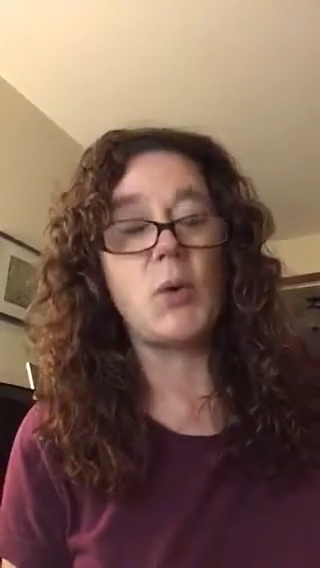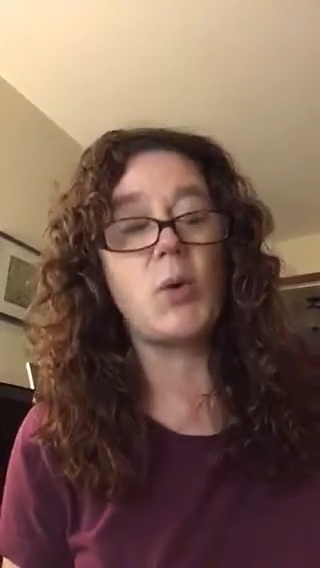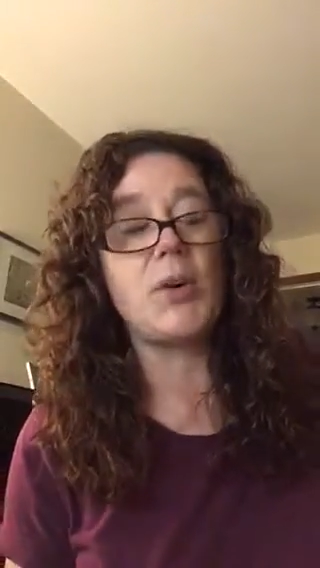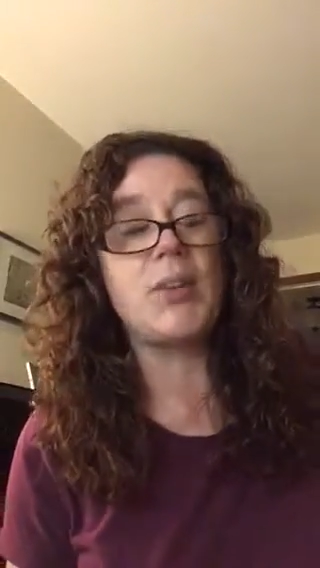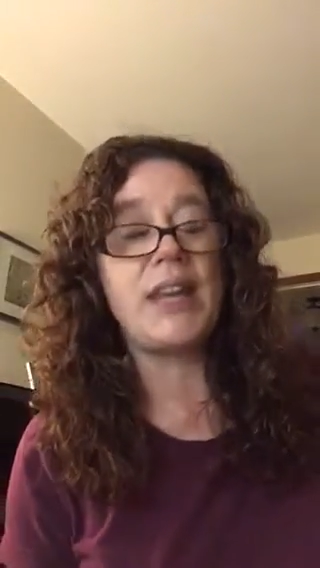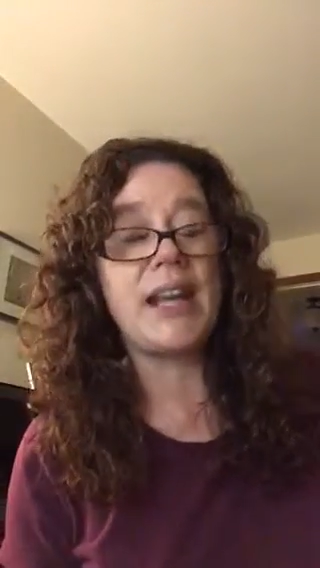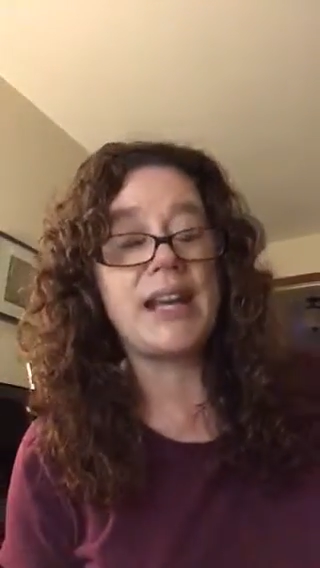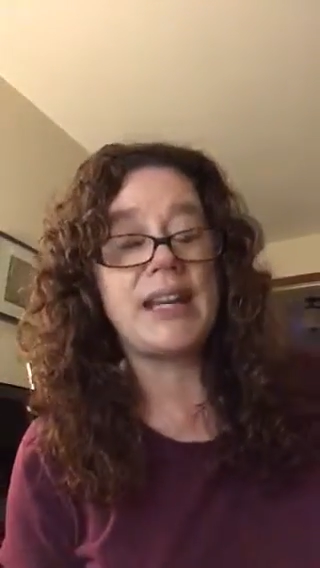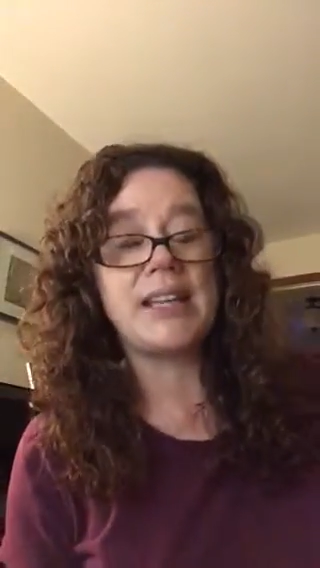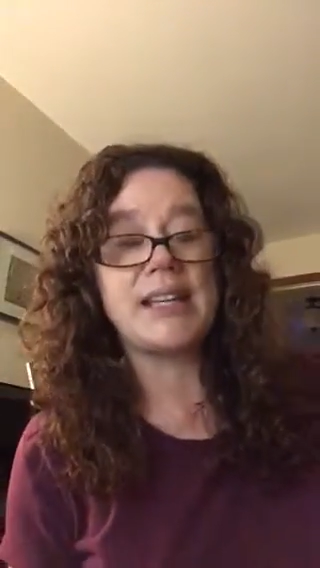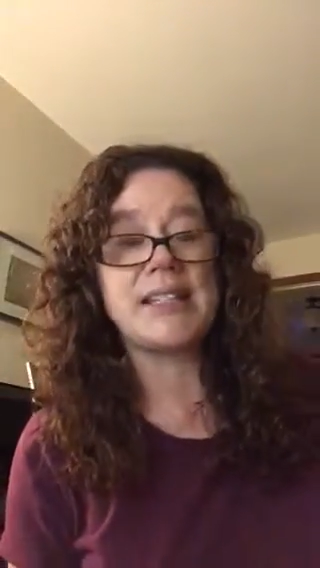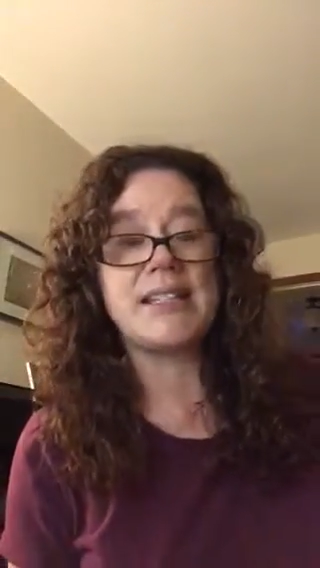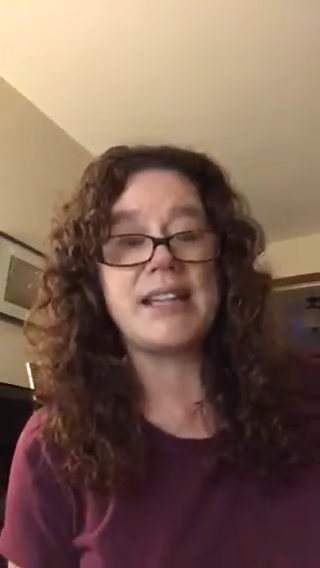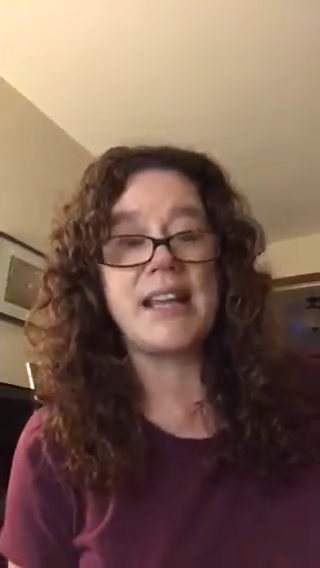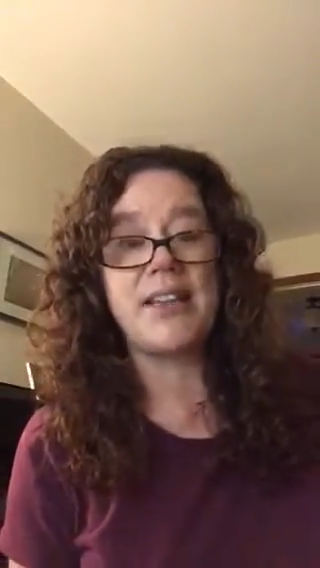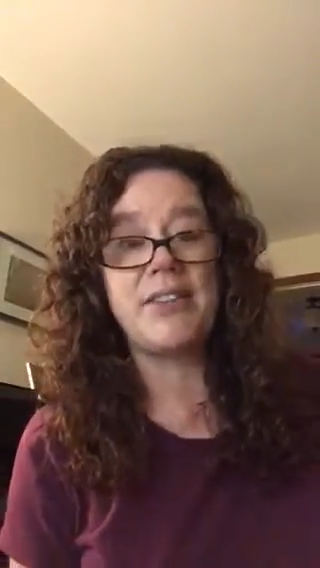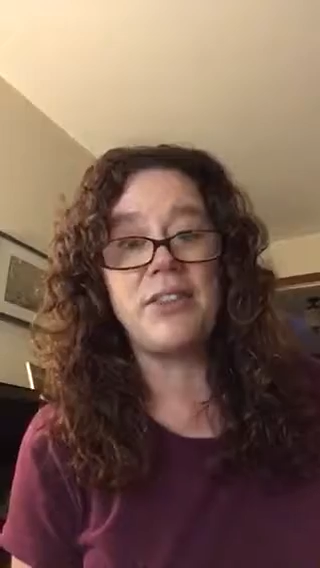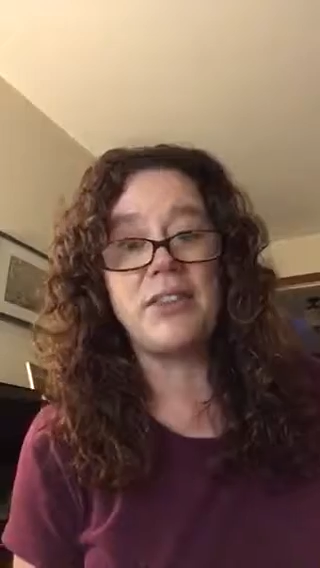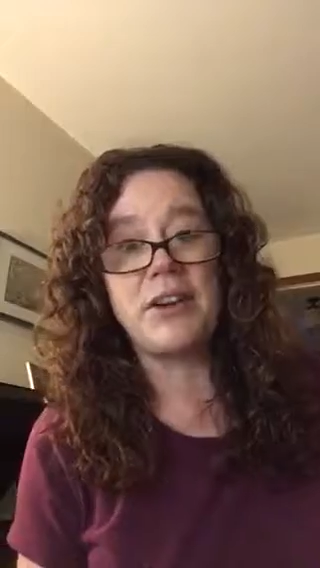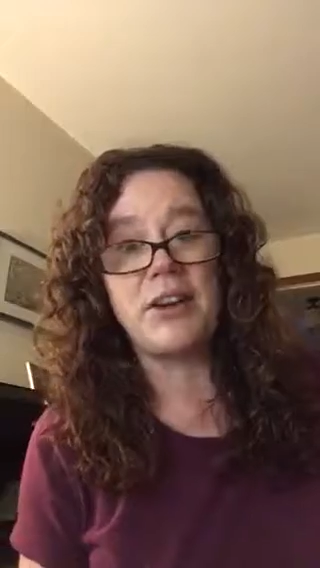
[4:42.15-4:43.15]
Or they can
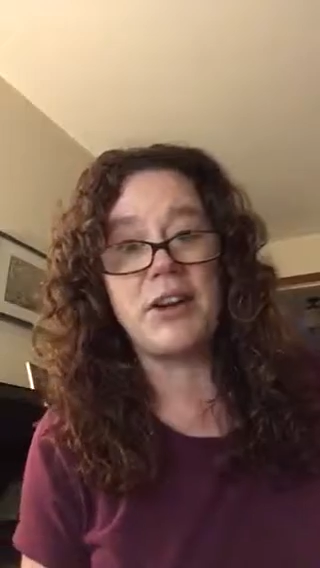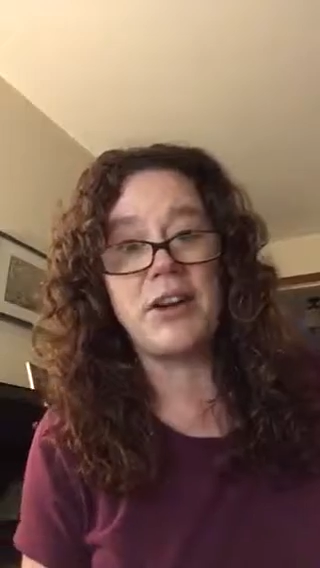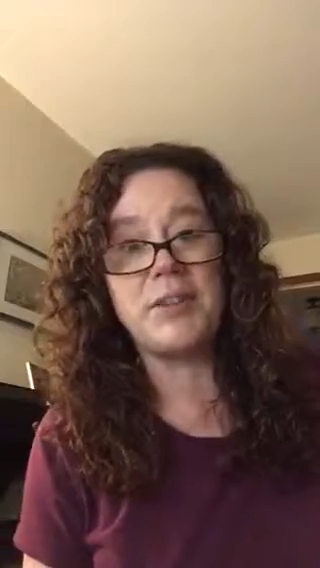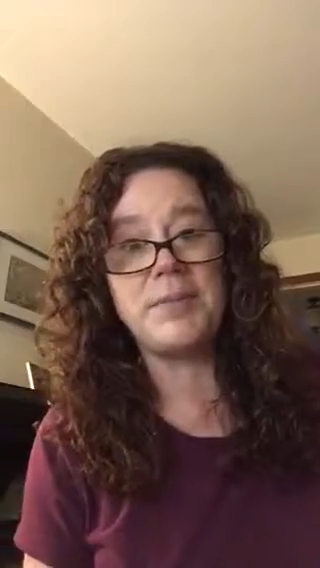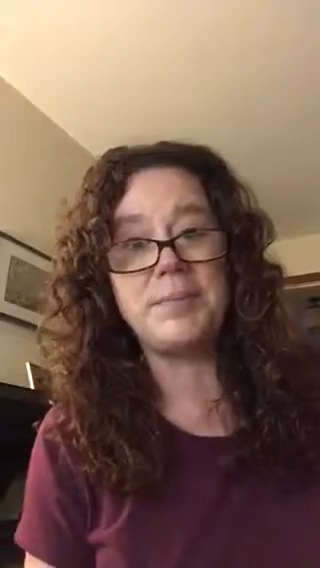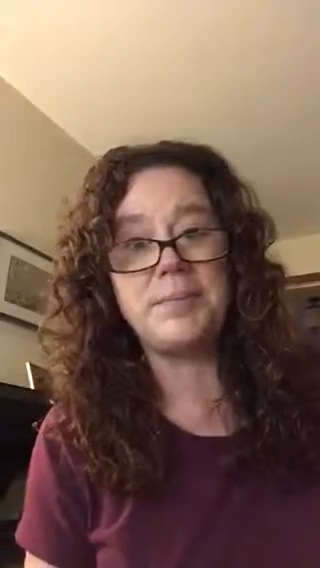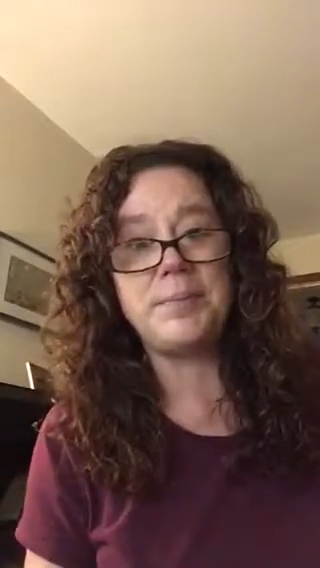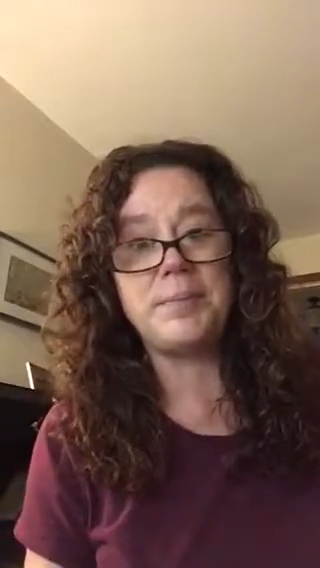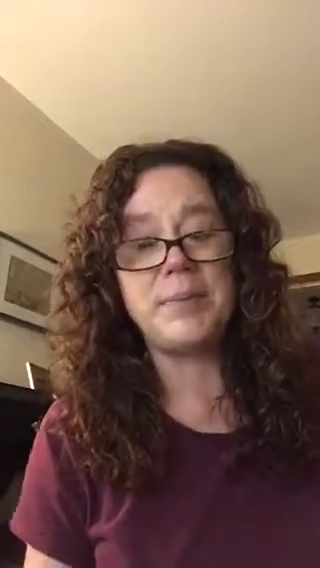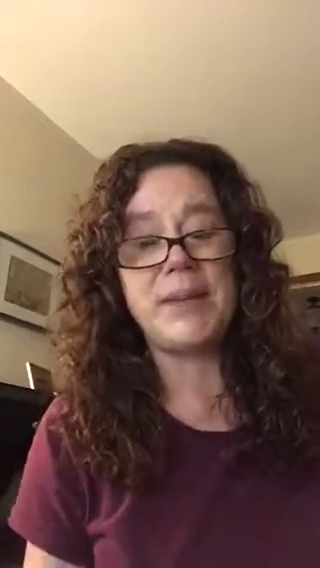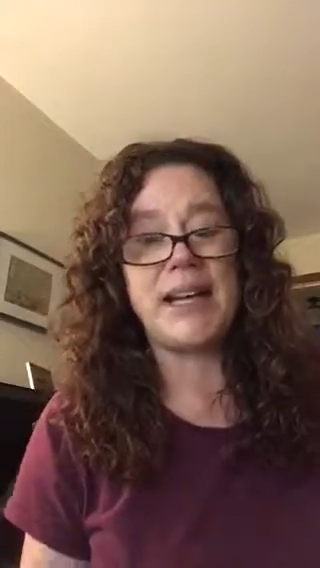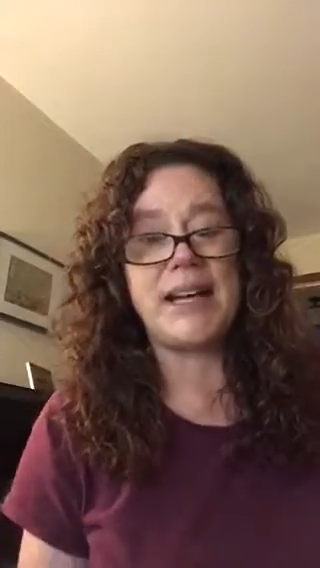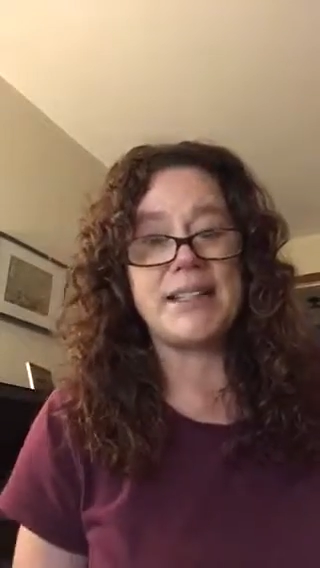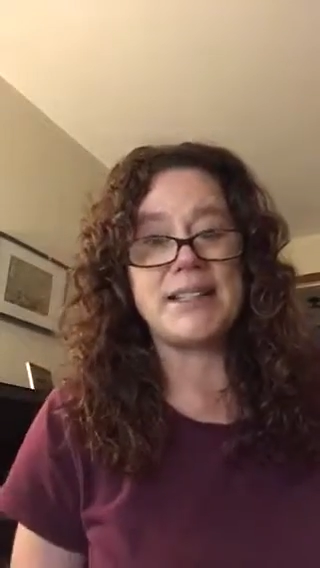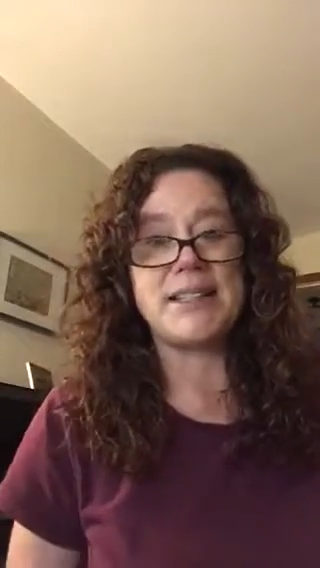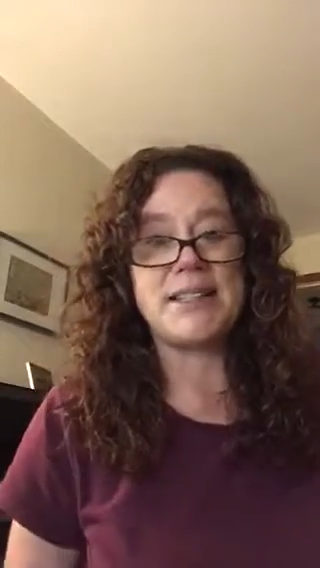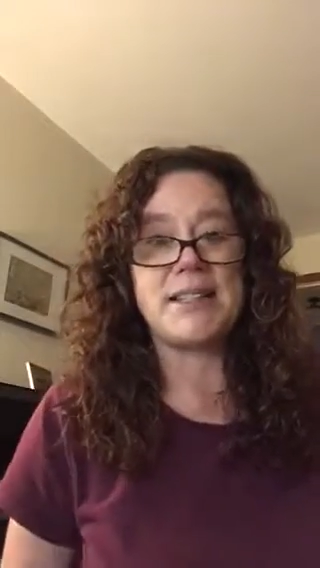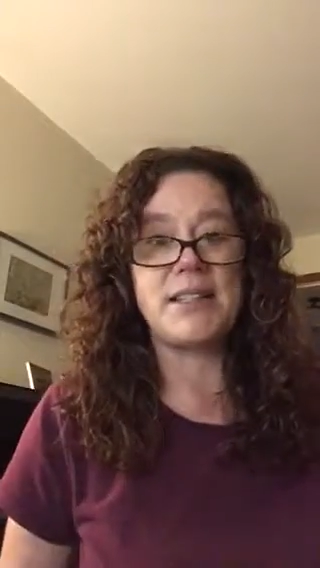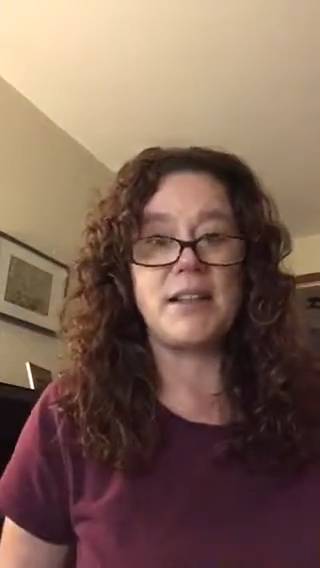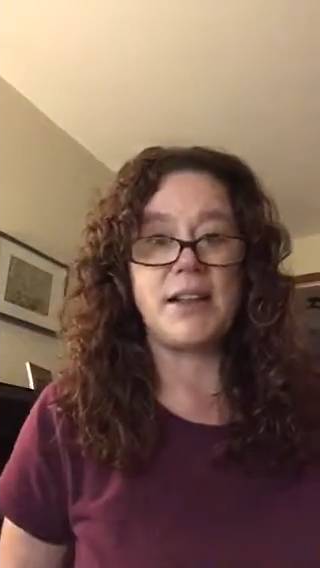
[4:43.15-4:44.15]
extend their
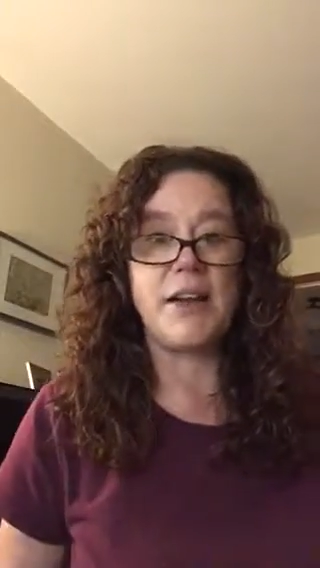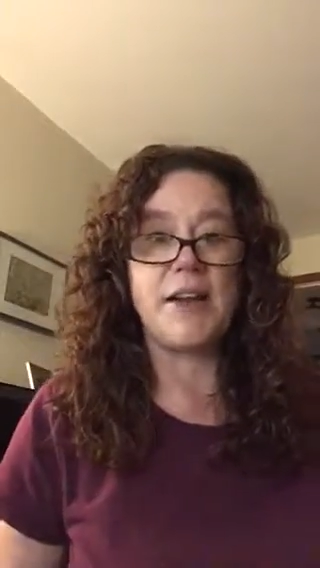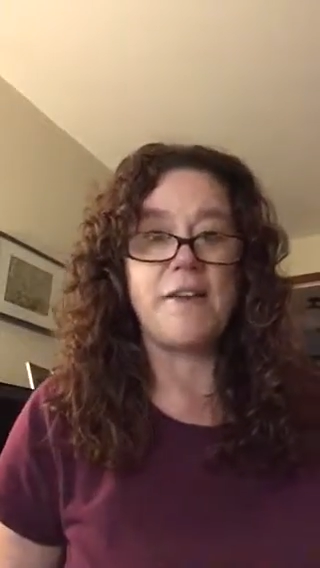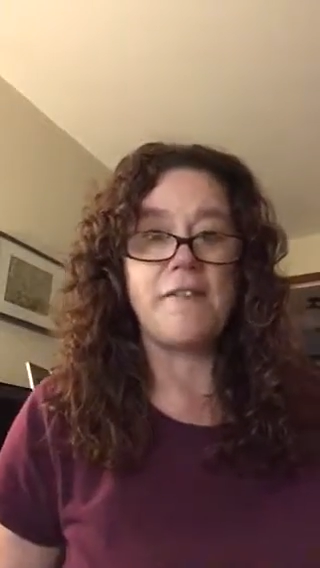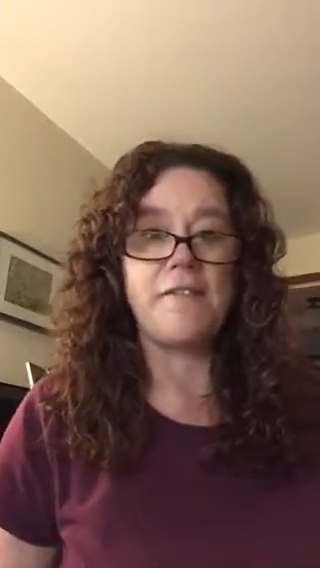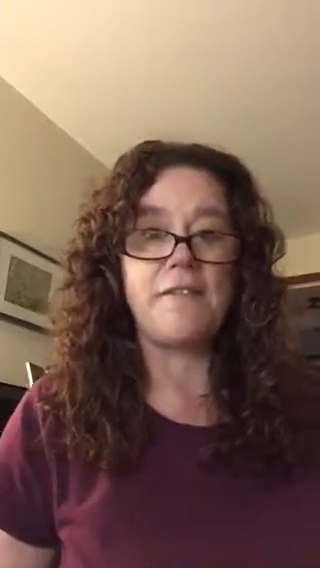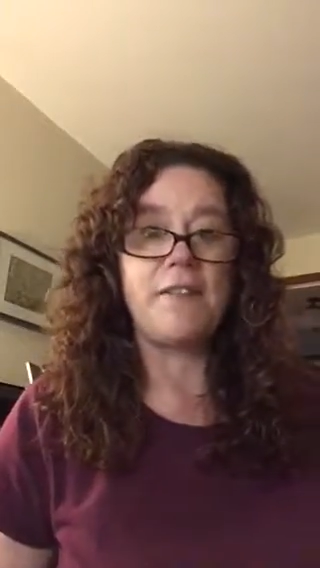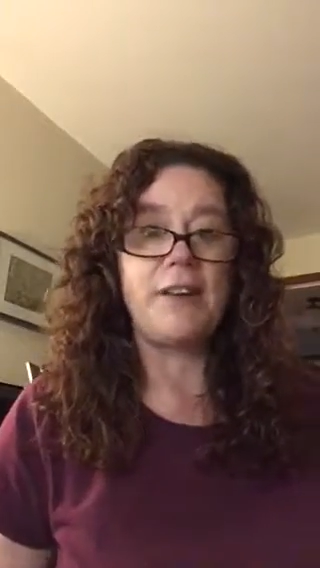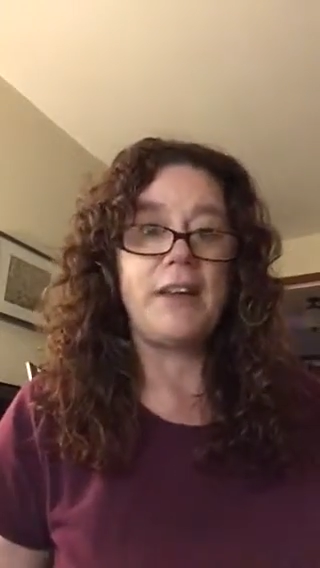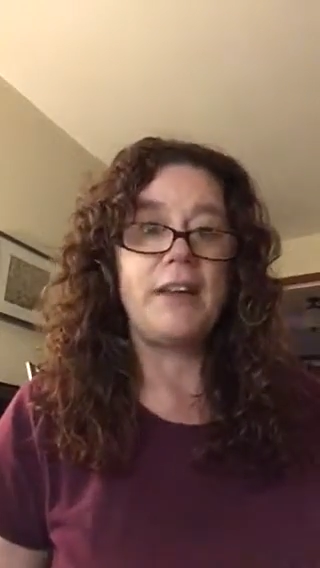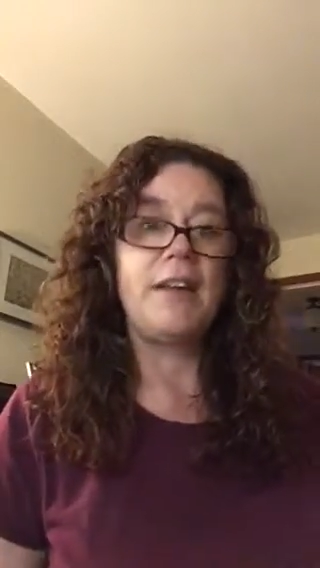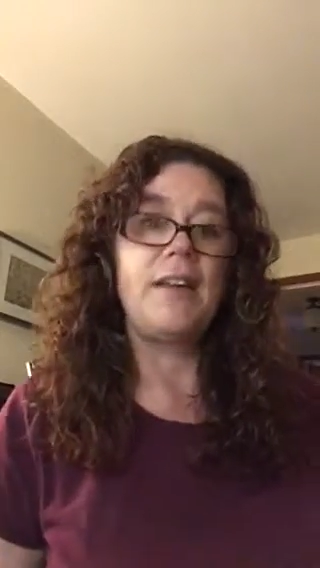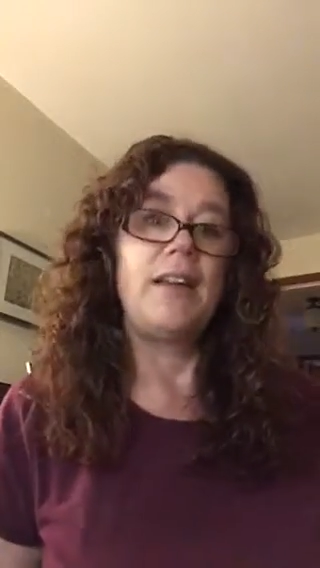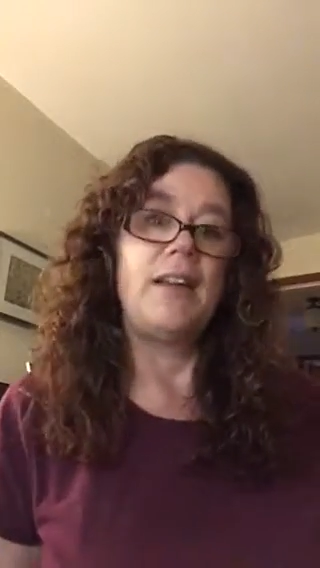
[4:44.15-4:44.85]
pet's life